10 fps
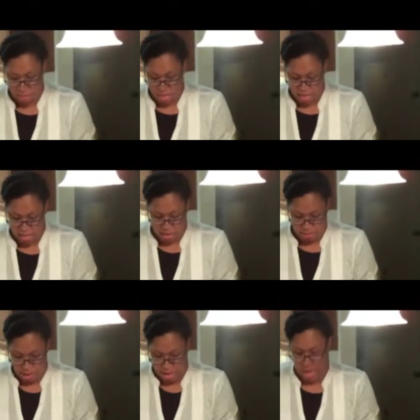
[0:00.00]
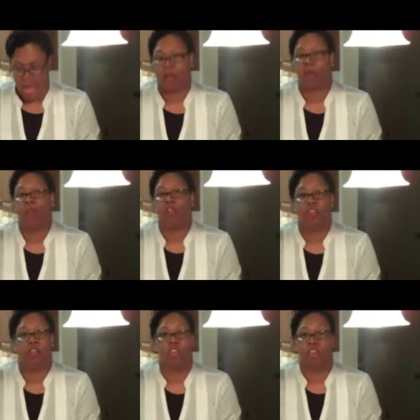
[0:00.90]
make my
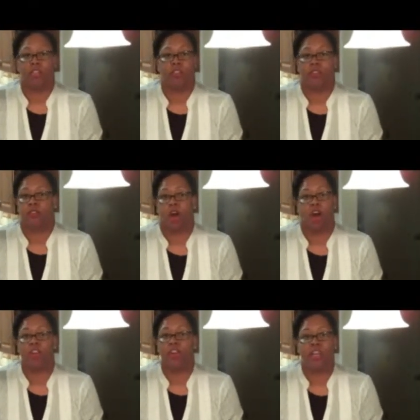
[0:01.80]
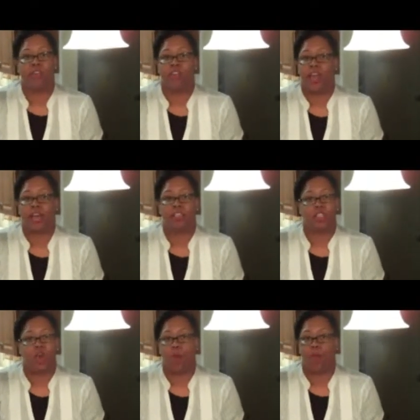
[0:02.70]
wilted greens. All you need for that is
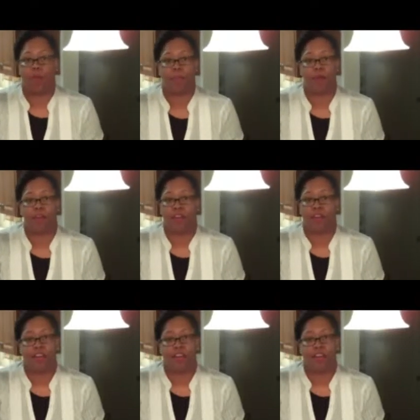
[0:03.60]
salt, pepper,